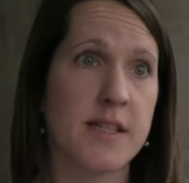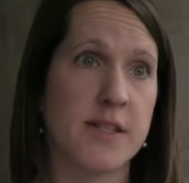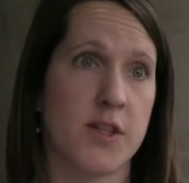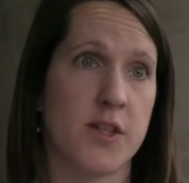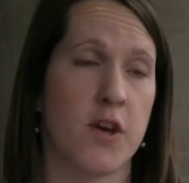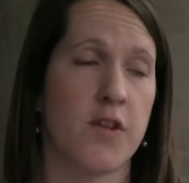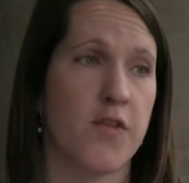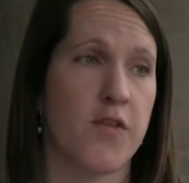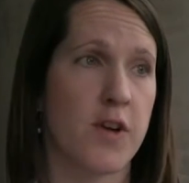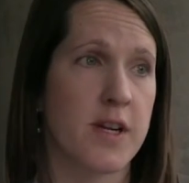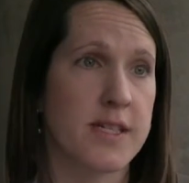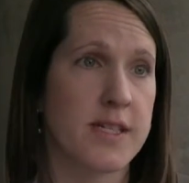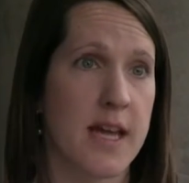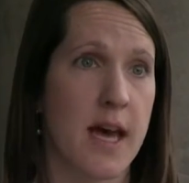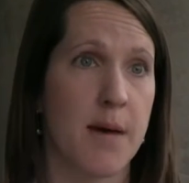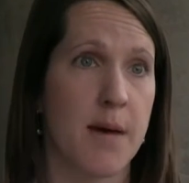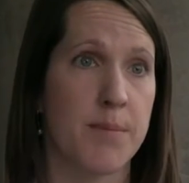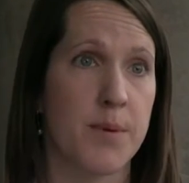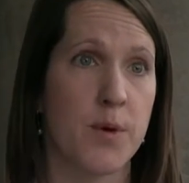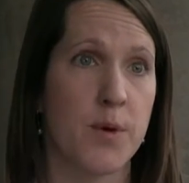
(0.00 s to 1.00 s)
So for
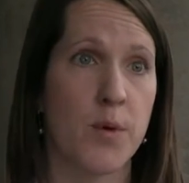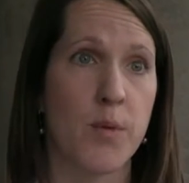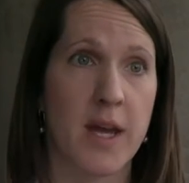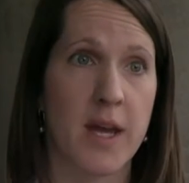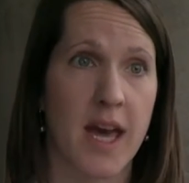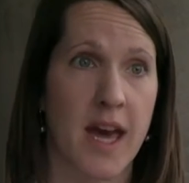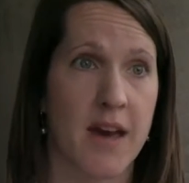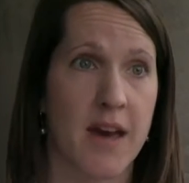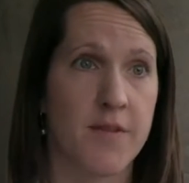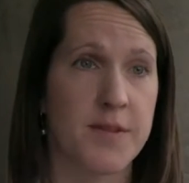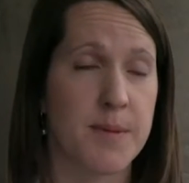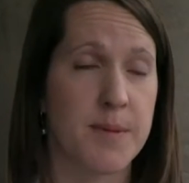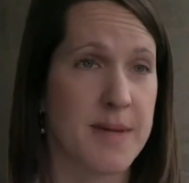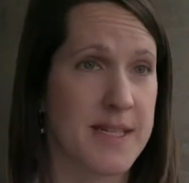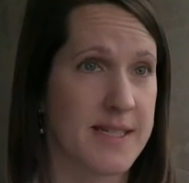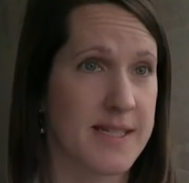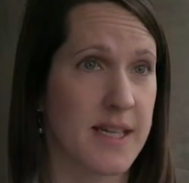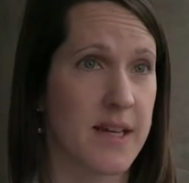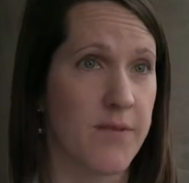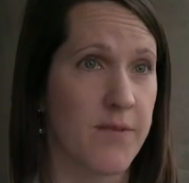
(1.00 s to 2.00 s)
example, we have
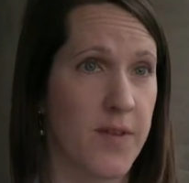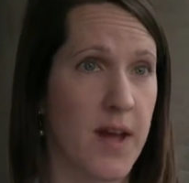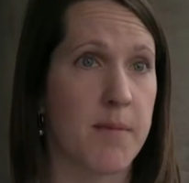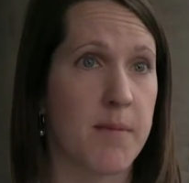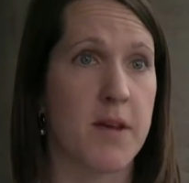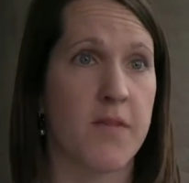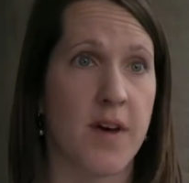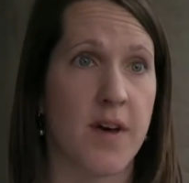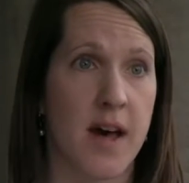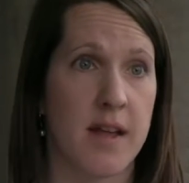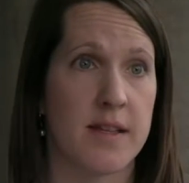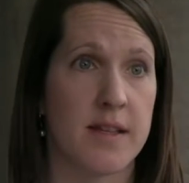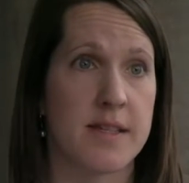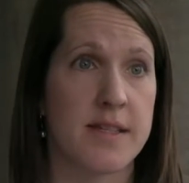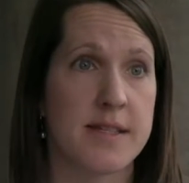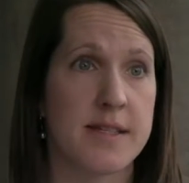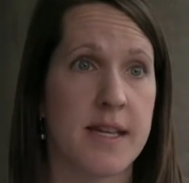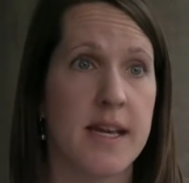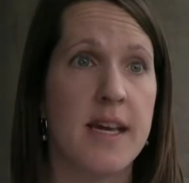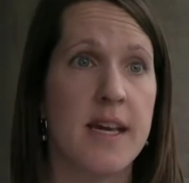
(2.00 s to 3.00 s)
domestic and family
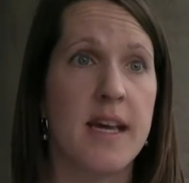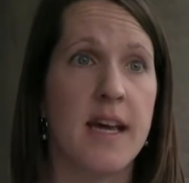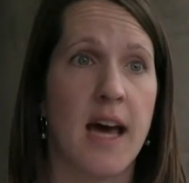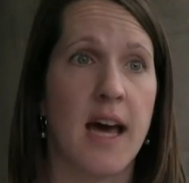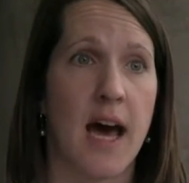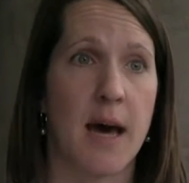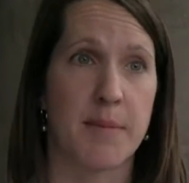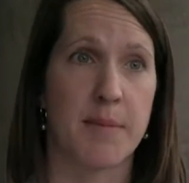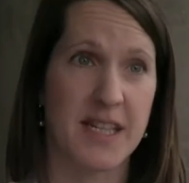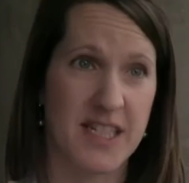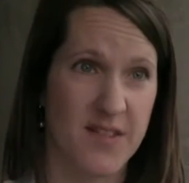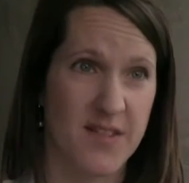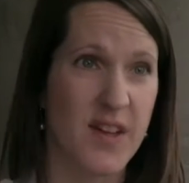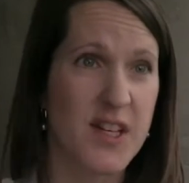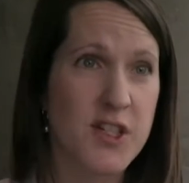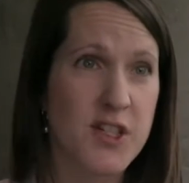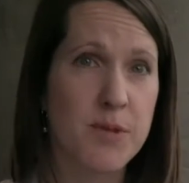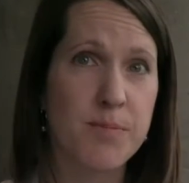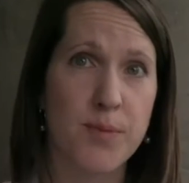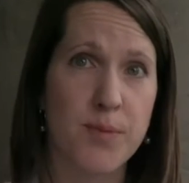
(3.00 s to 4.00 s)
violence
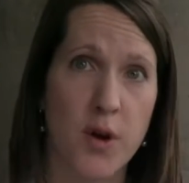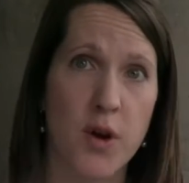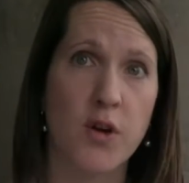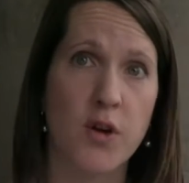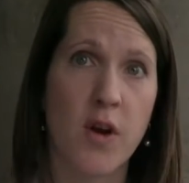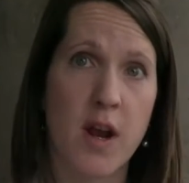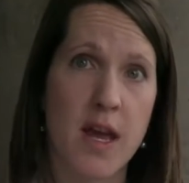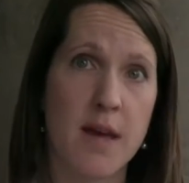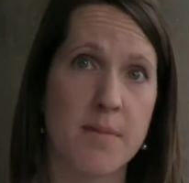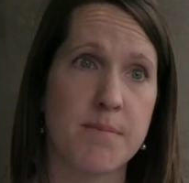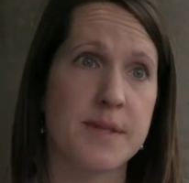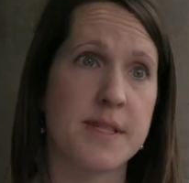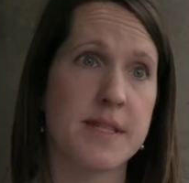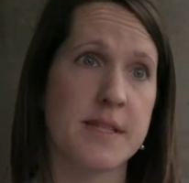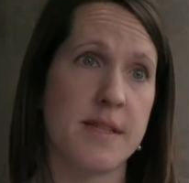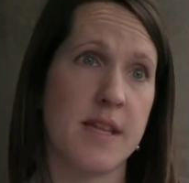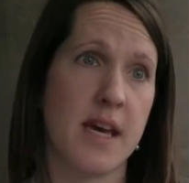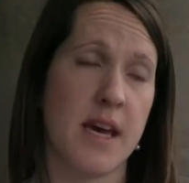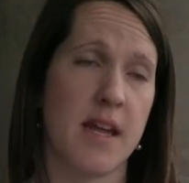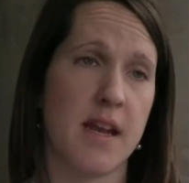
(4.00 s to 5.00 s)
intervention programs
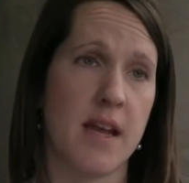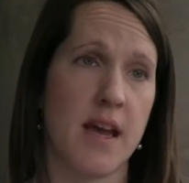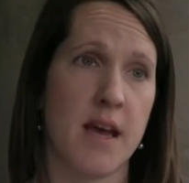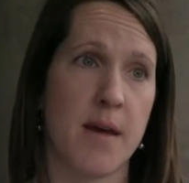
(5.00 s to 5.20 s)
that